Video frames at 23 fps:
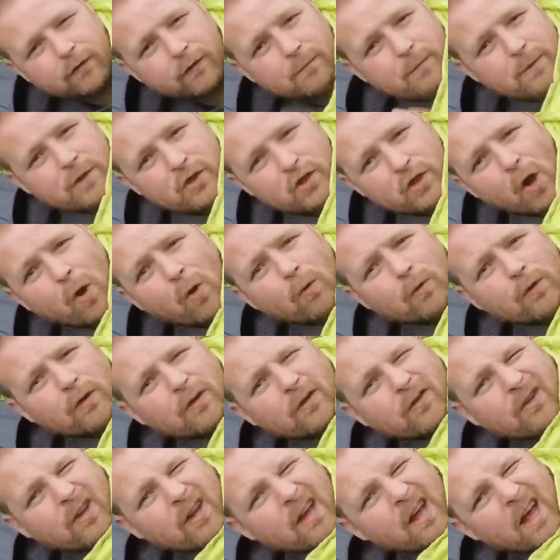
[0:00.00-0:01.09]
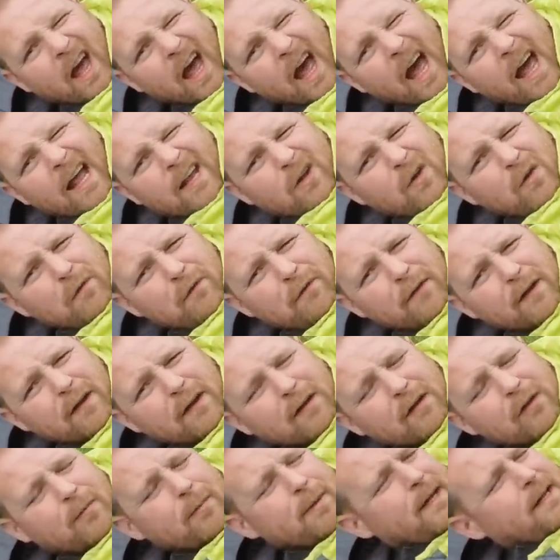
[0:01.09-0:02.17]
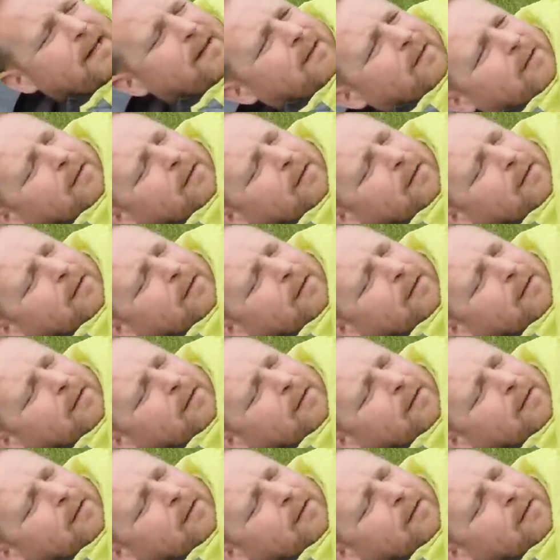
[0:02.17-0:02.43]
from your shoulders. I do feel a little bit,